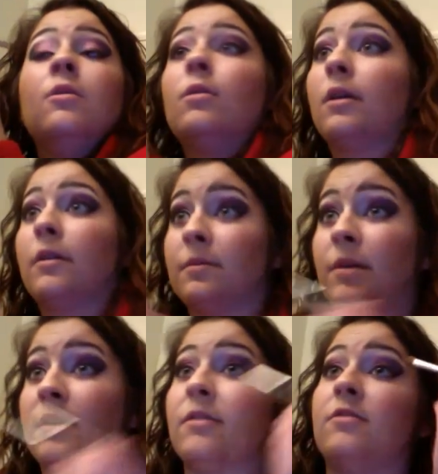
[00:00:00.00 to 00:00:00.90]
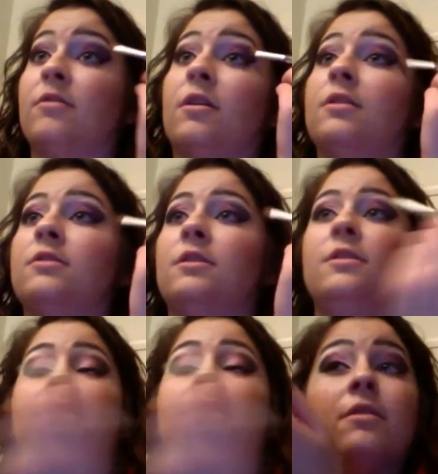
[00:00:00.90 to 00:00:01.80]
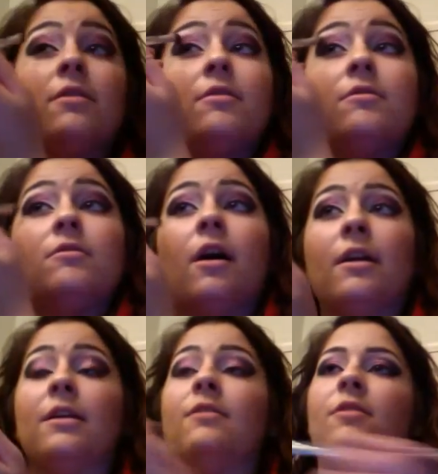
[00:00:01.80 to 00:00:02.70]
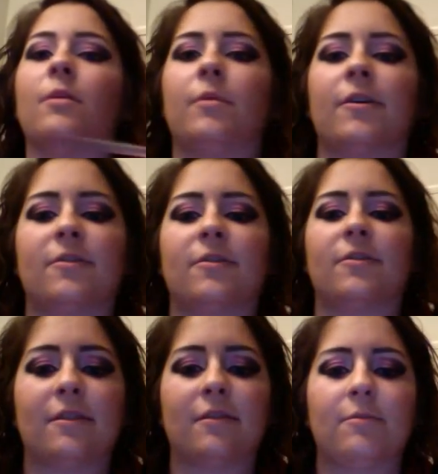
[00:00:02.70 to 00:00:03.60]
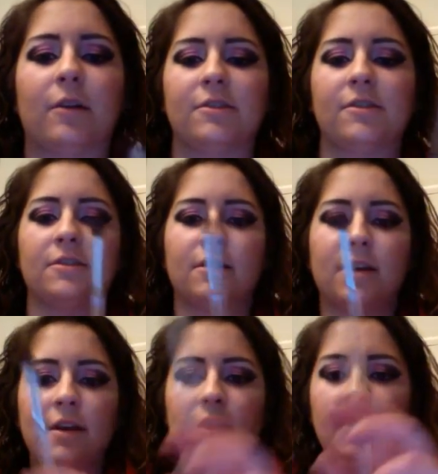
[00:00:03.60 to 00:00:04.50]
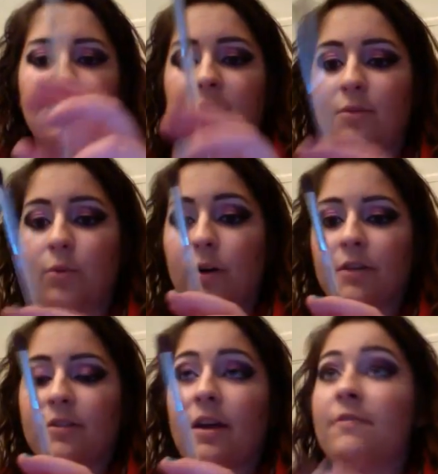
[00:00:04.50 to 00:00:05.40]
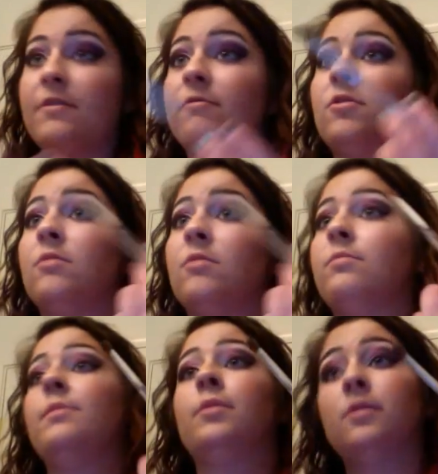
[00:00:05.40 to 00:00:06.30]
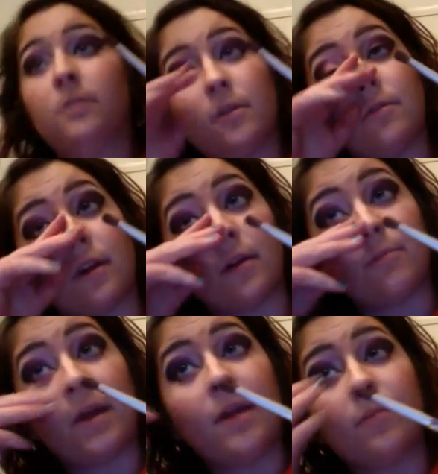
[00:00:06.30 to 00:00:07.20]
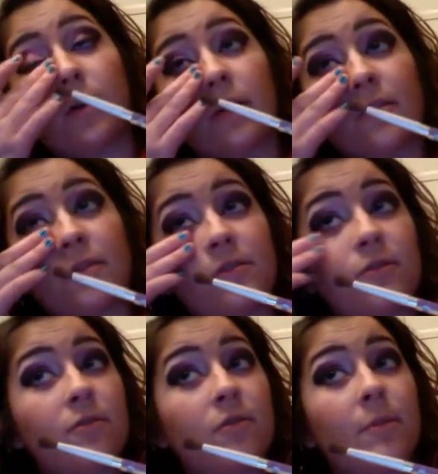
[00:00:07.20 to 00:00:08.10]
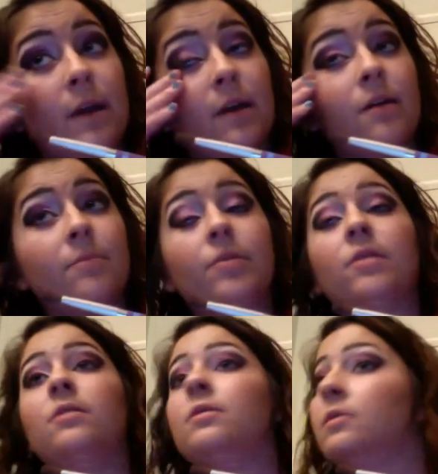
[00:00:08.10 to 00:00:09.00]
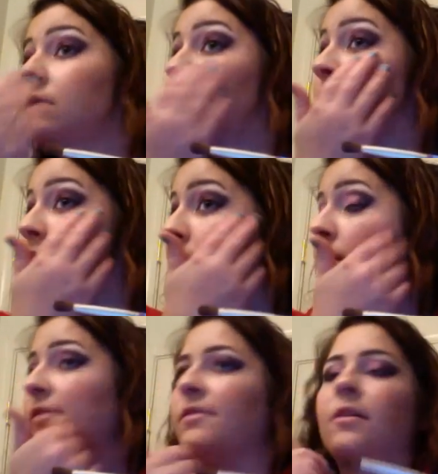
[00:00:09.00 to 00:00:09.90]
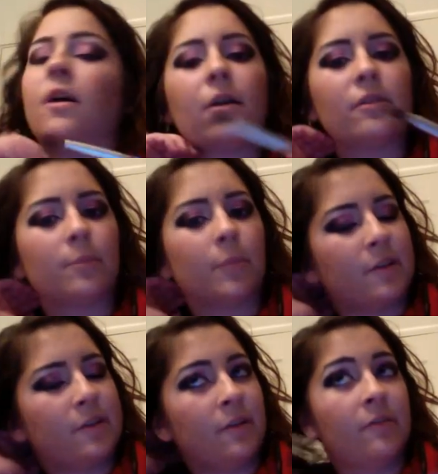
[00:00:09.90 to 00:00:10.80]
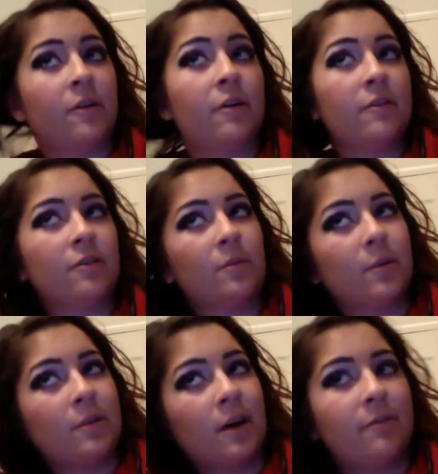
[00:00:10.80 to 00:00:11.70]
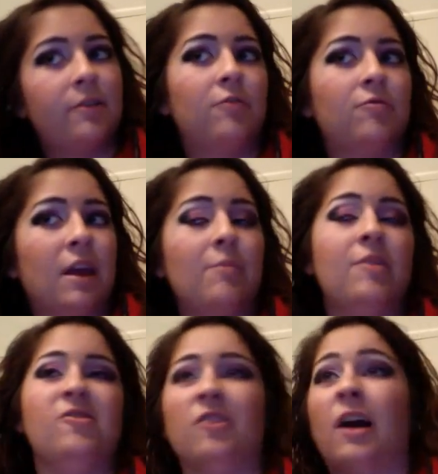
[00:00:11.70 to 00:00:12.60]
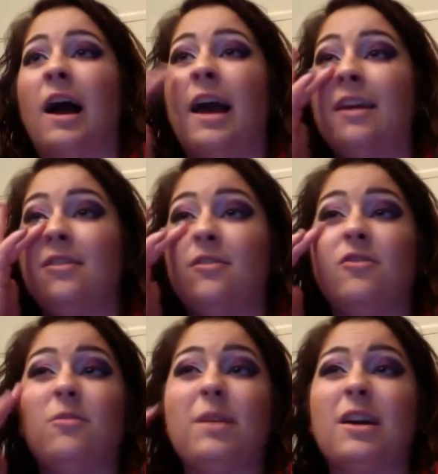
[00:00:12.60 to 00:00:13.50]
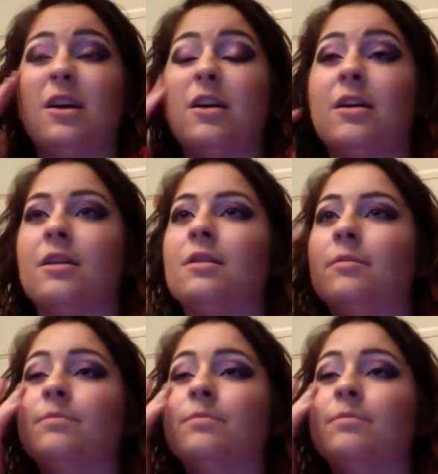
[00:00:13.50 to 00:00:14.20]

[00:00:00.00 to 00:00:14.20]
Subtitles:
what other places charge. And no, you do not need super expensive brushes. This works. I've even known people who use like paint brushes to do their makeup. As long as the bristles aren't super tough and don't damage eyes, you should be good.